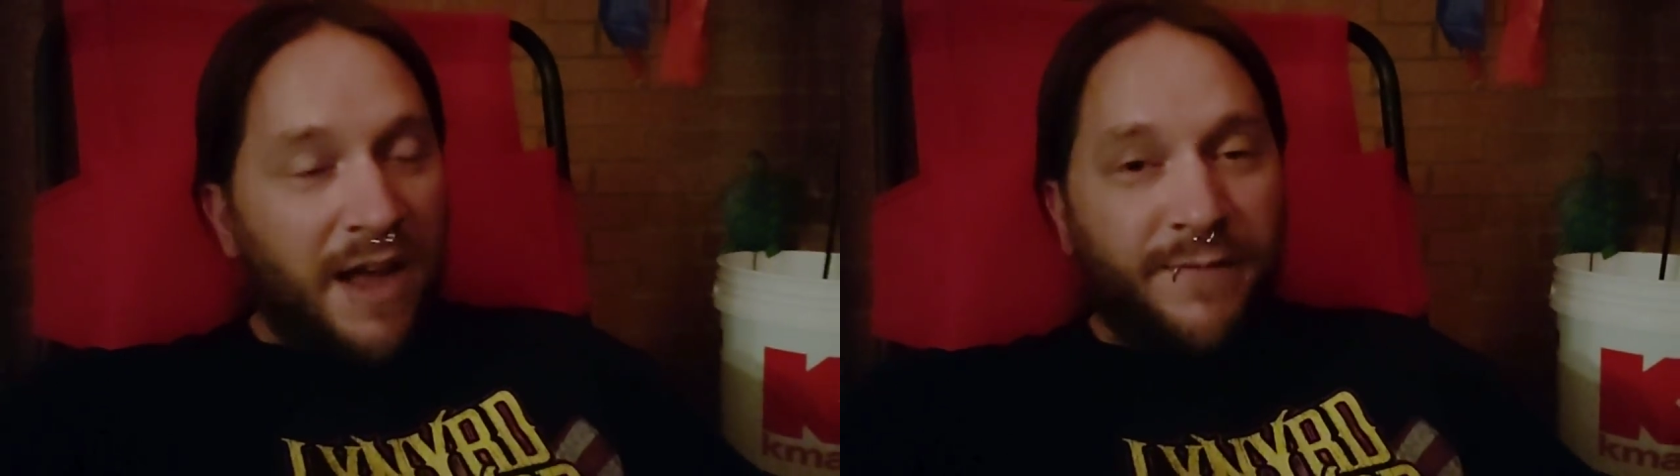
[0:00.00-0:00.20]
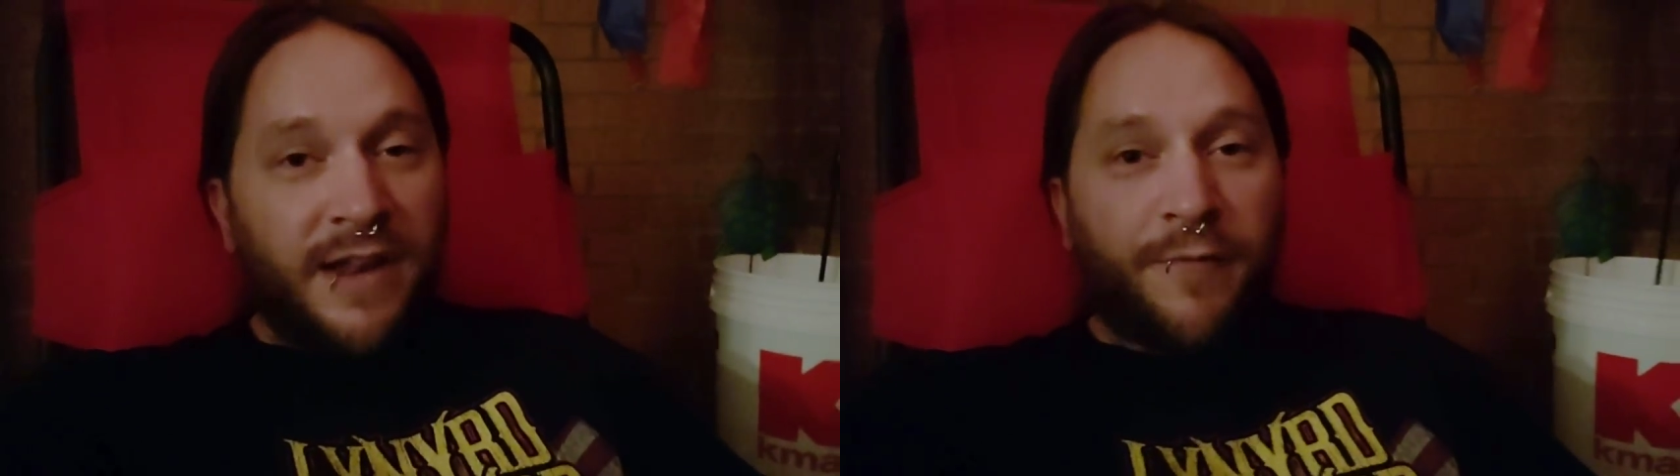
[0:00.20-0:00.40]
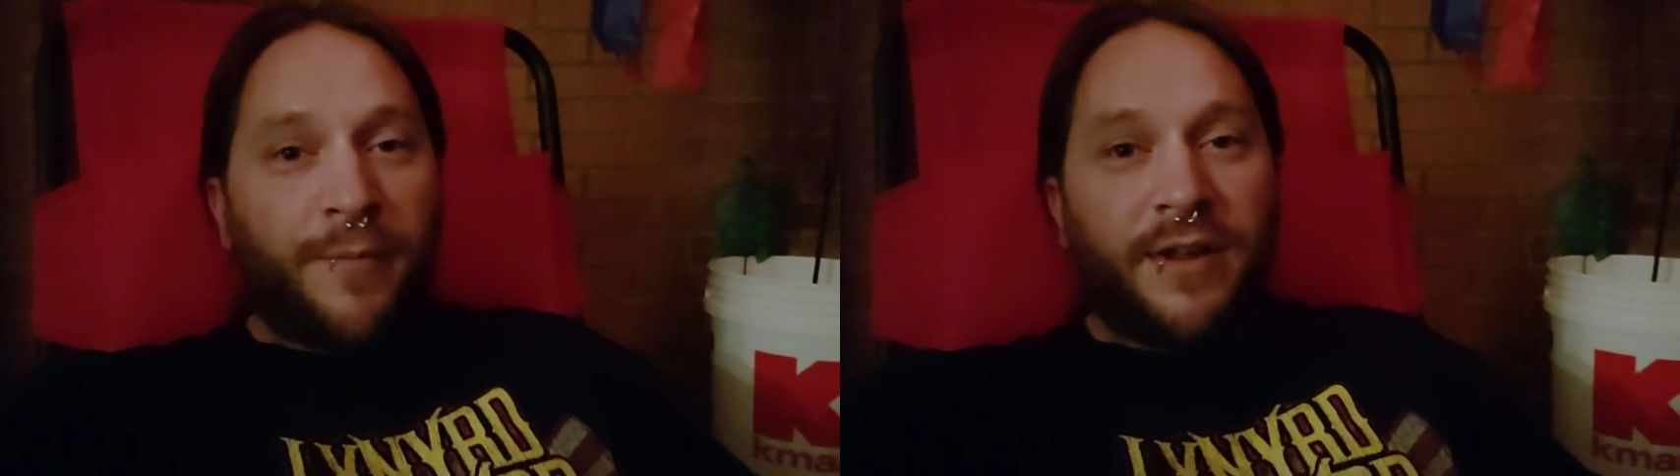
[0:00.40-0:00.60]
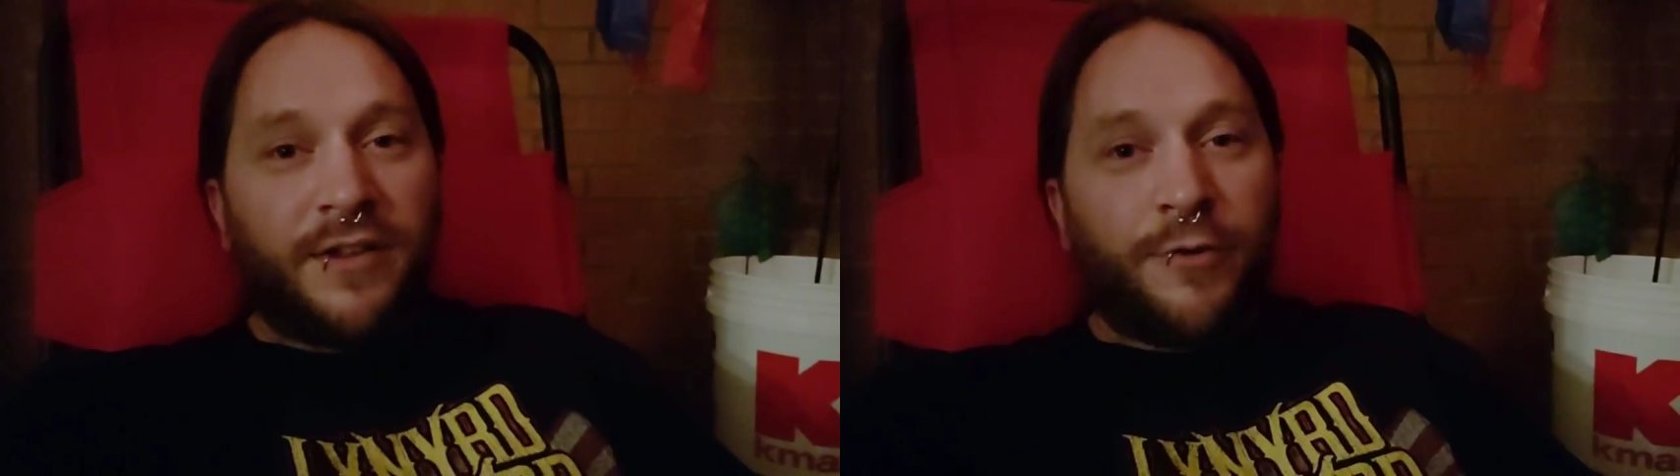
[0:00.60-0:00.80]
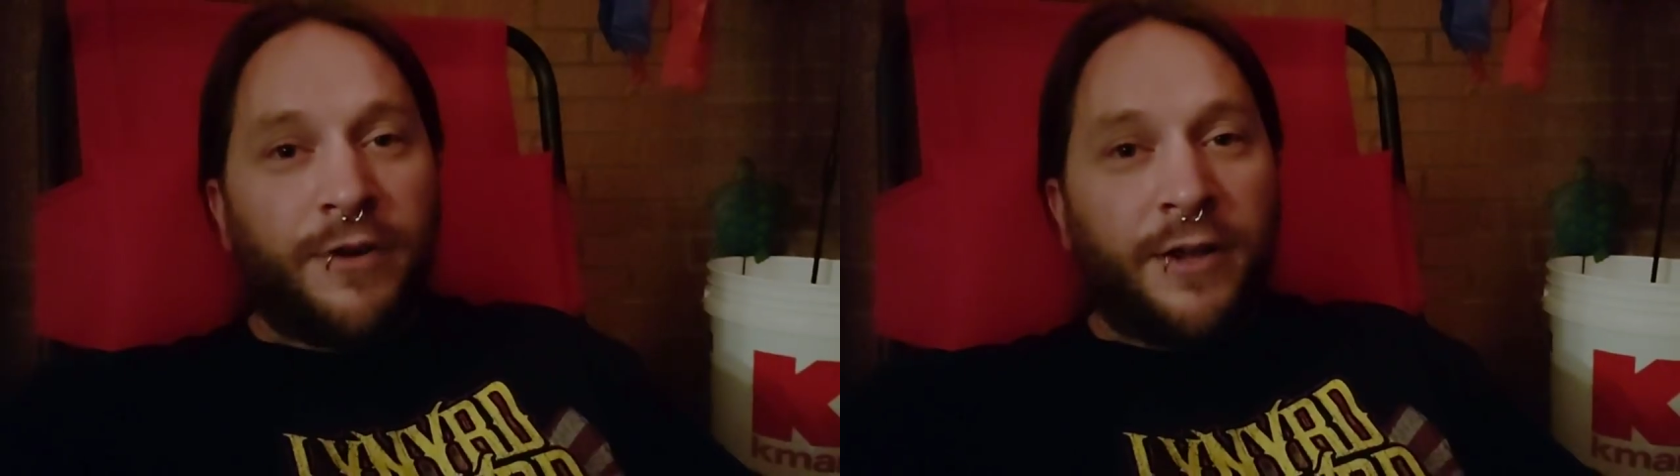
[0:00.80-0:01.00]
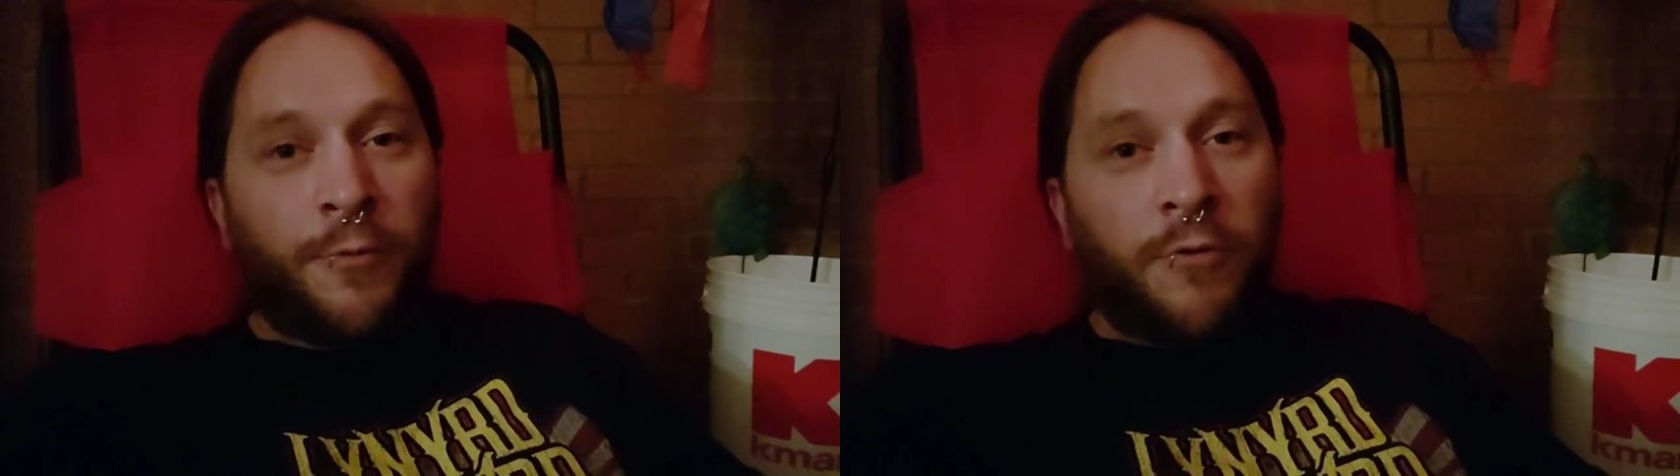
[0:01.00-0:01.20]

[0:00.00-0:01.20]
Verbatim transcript: I've never been to another